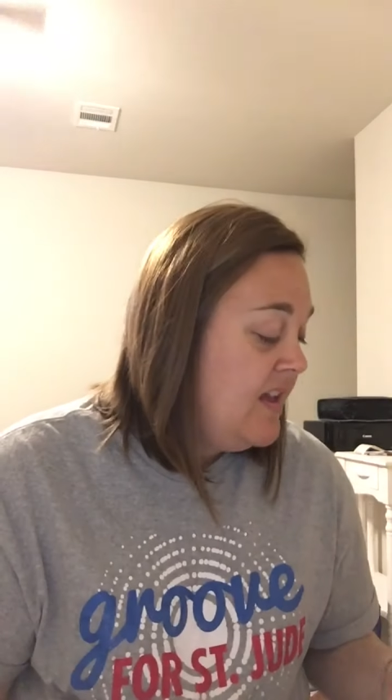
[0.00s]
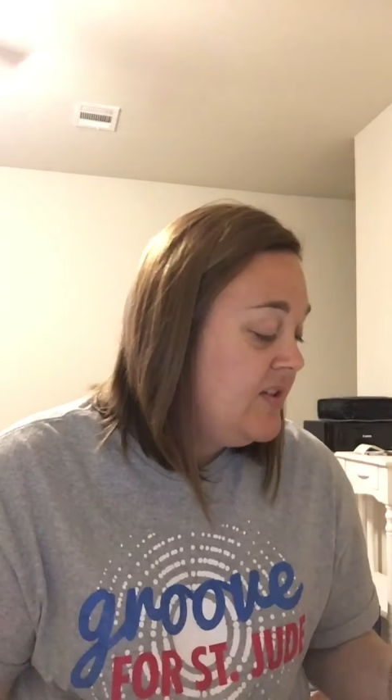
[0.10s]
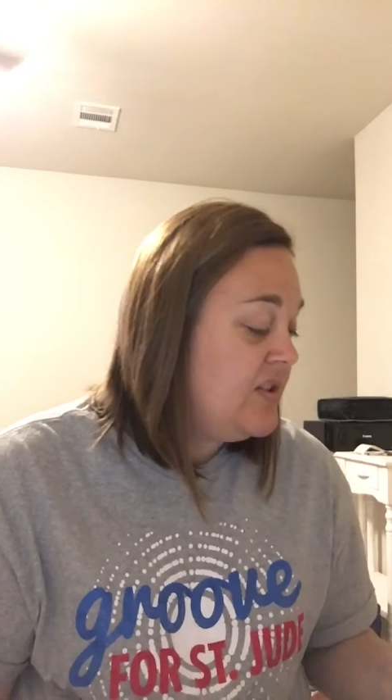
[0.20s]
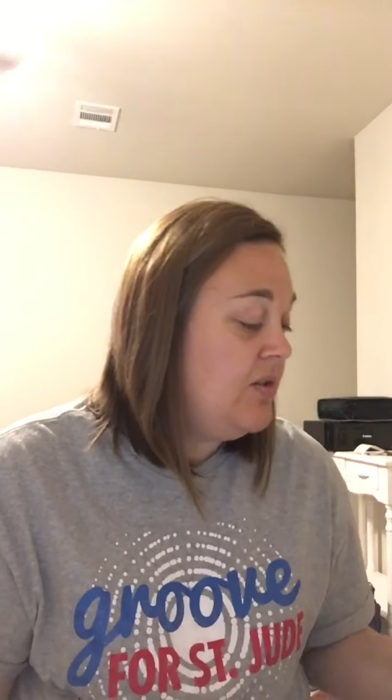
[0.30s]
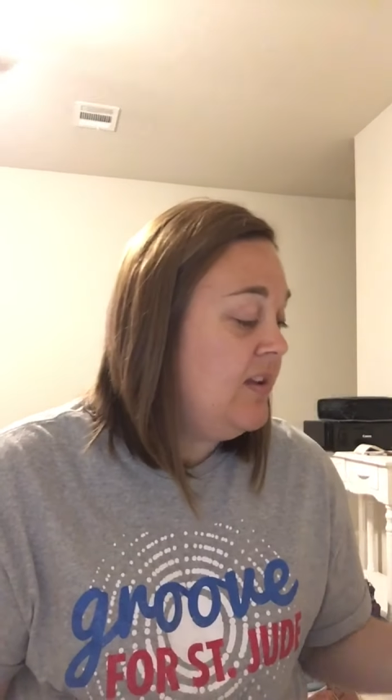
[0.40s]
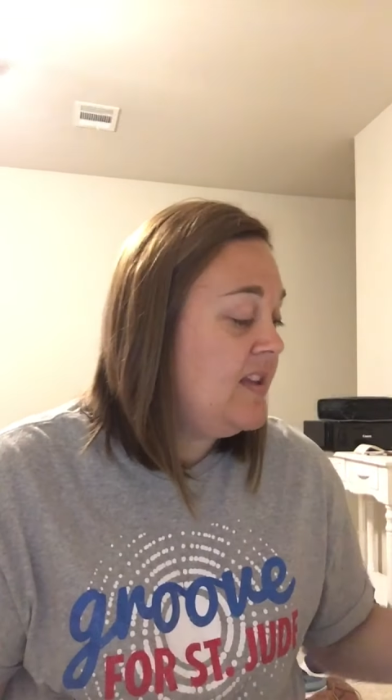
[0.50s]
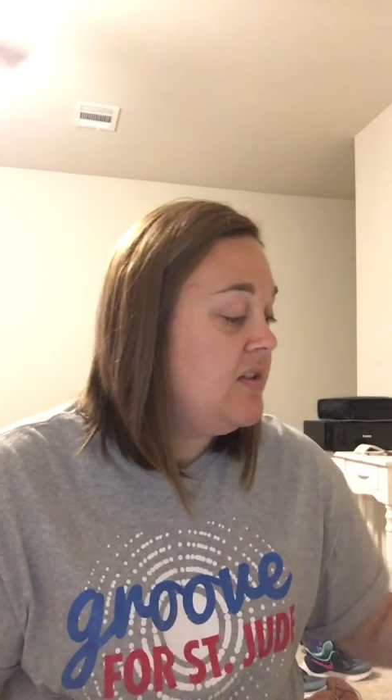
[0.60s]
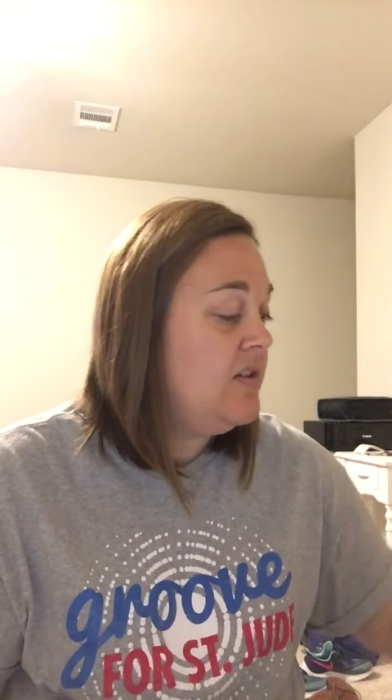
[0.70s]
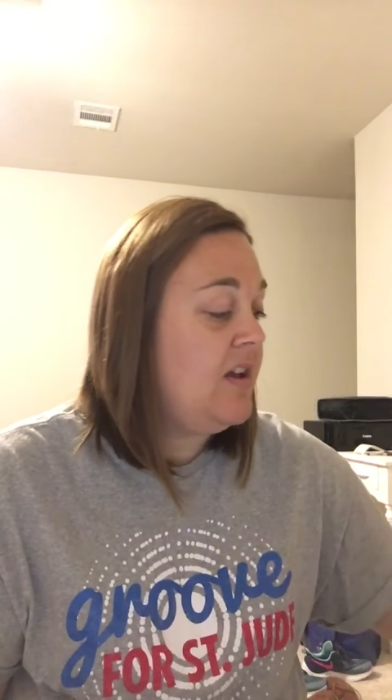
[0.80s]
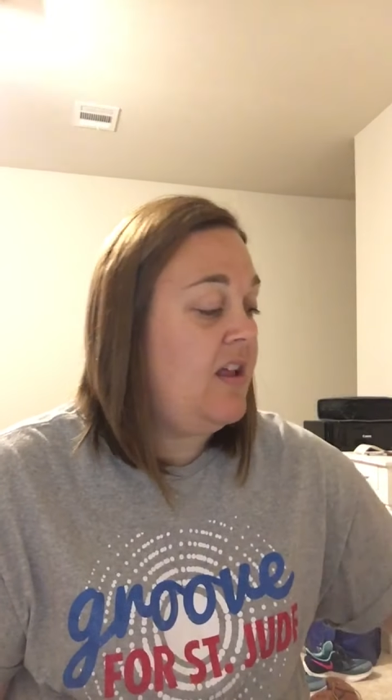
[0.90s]
So
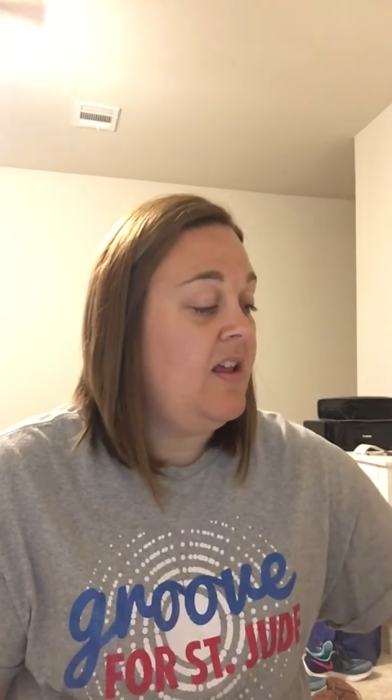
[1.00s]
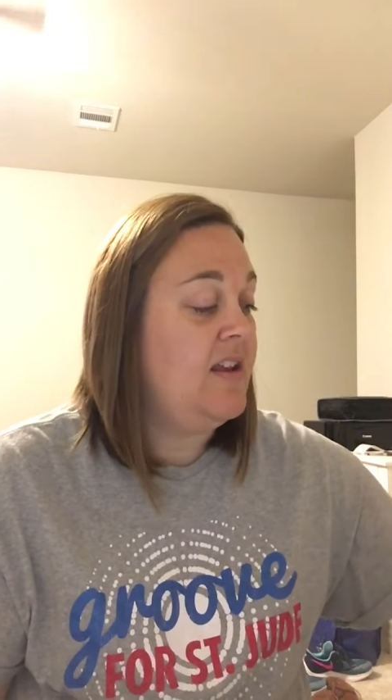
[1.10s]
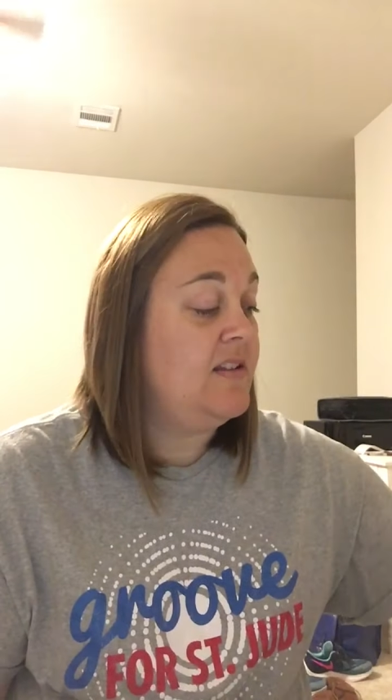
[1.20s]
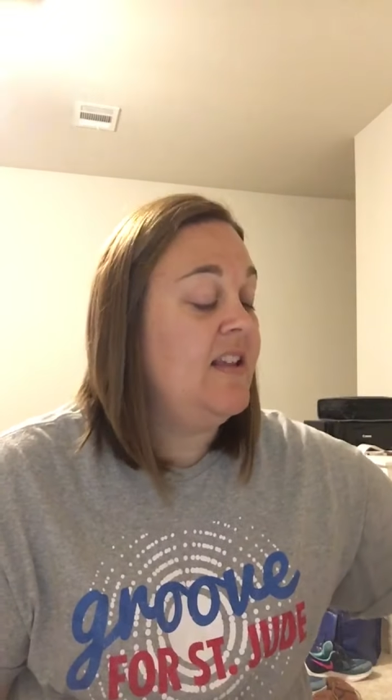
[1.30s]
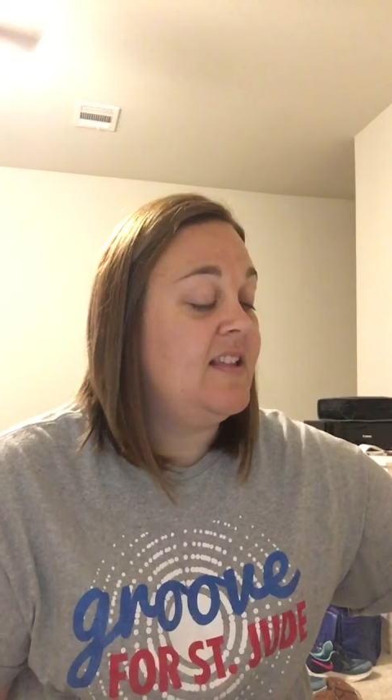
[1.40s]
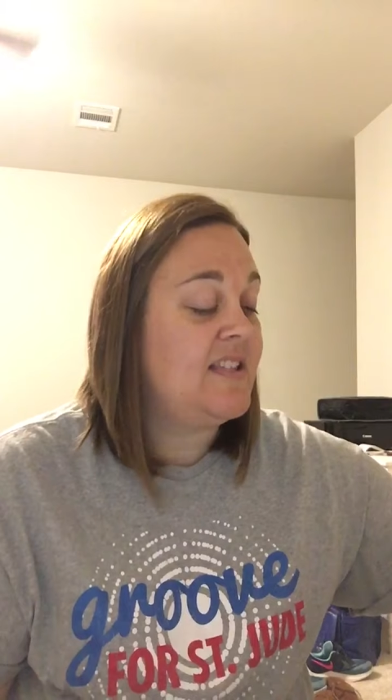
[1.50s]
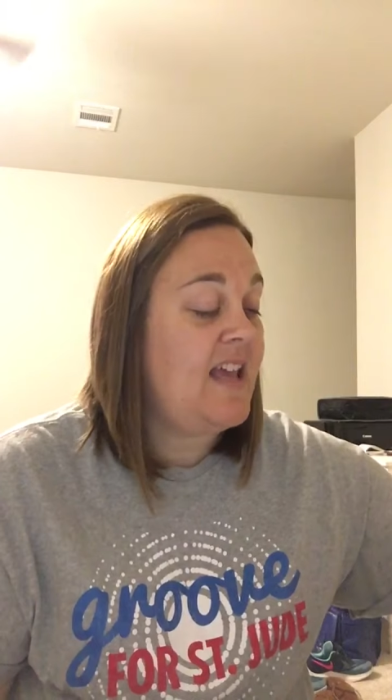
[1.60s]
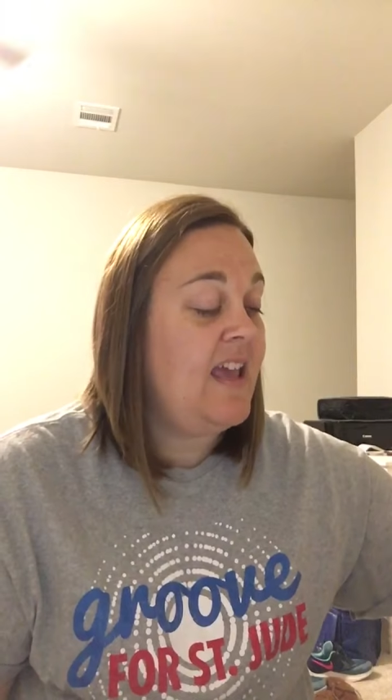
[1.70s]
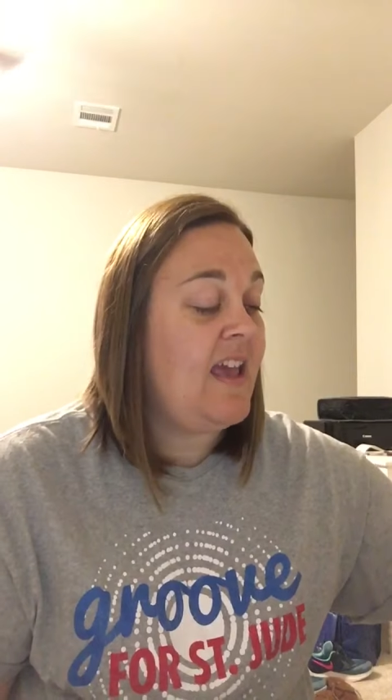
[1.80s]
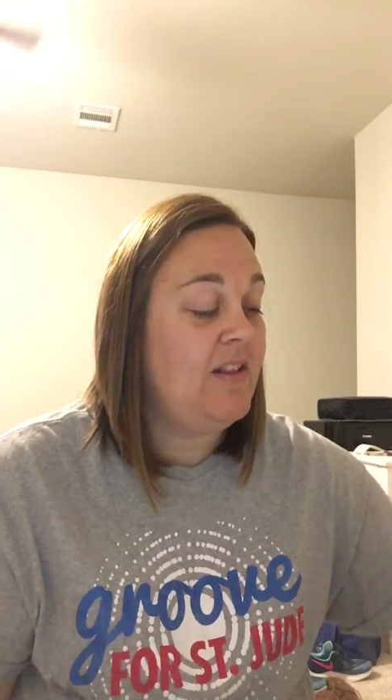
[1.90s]
let's
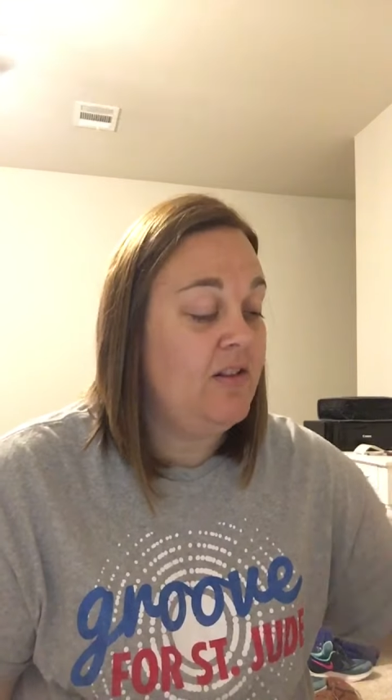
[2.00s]
take a